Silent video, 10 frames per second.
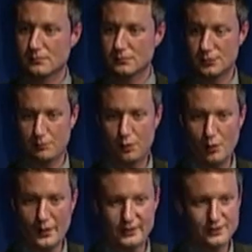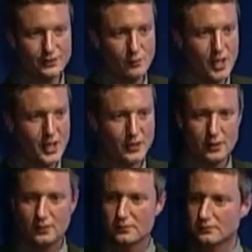supporting the
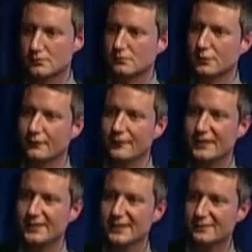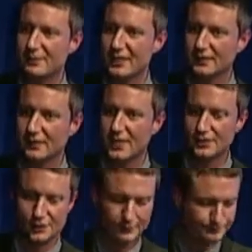squatter, preventing
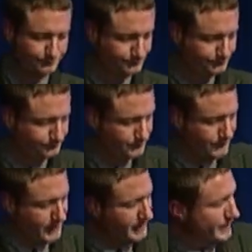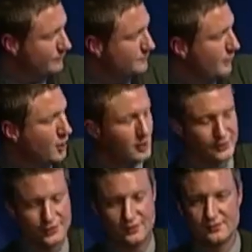speculation. And they would
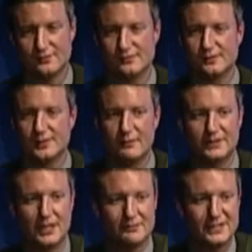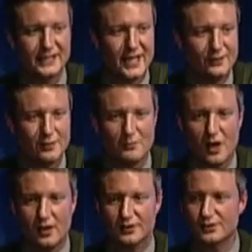march. They would come together and
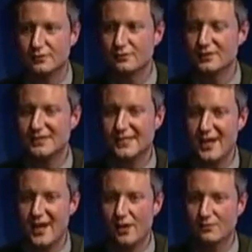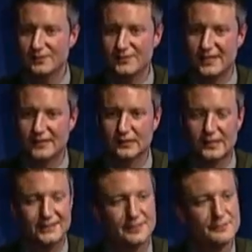march through these towns and
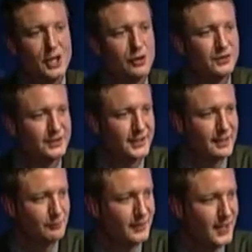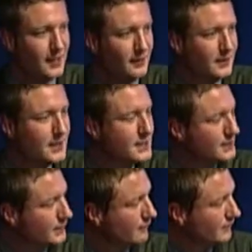let them know that they were there.
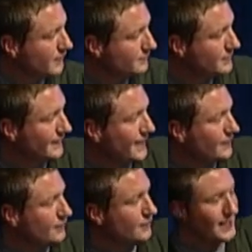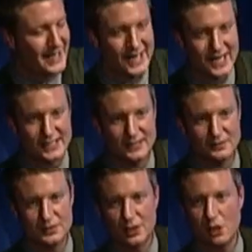They would come together, and
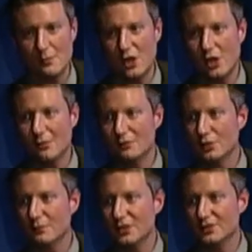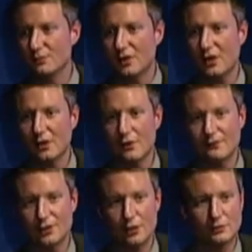the Omaha boomers were all
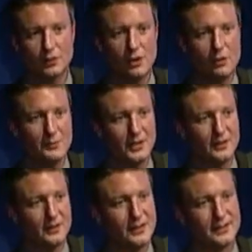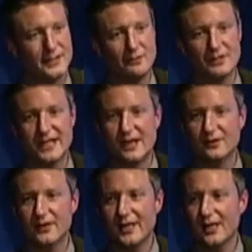over in Oklahoma. They were
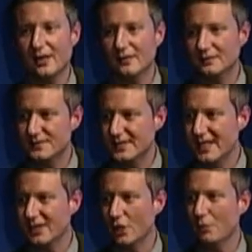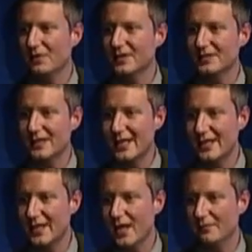down there saying, Open this
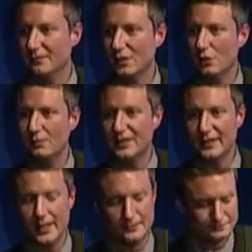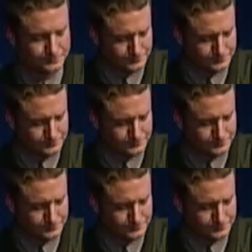land up open it up.